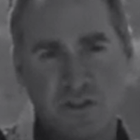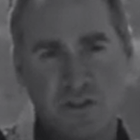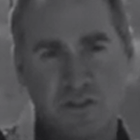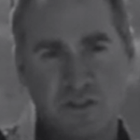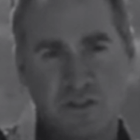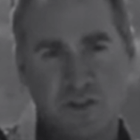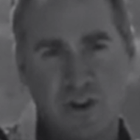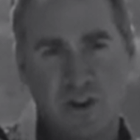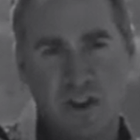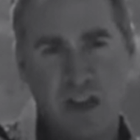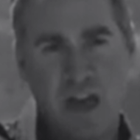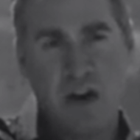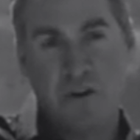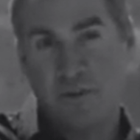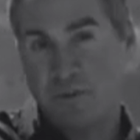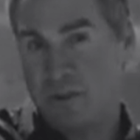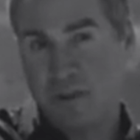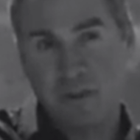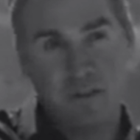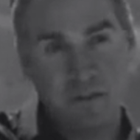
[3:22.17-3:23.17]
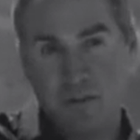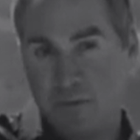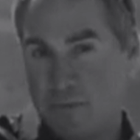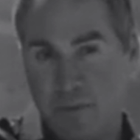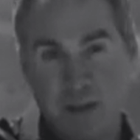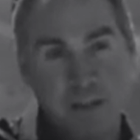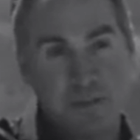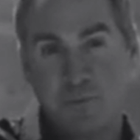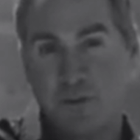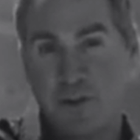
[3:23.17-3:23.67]
just starting out in your
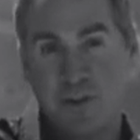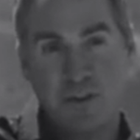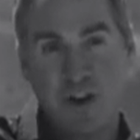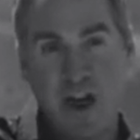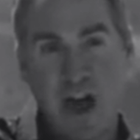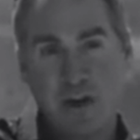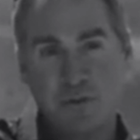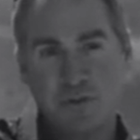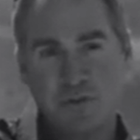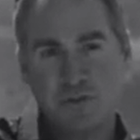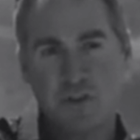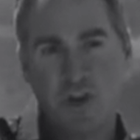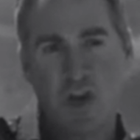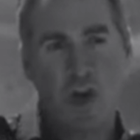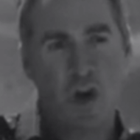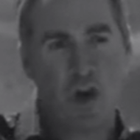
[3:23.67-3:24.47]
basement or your house,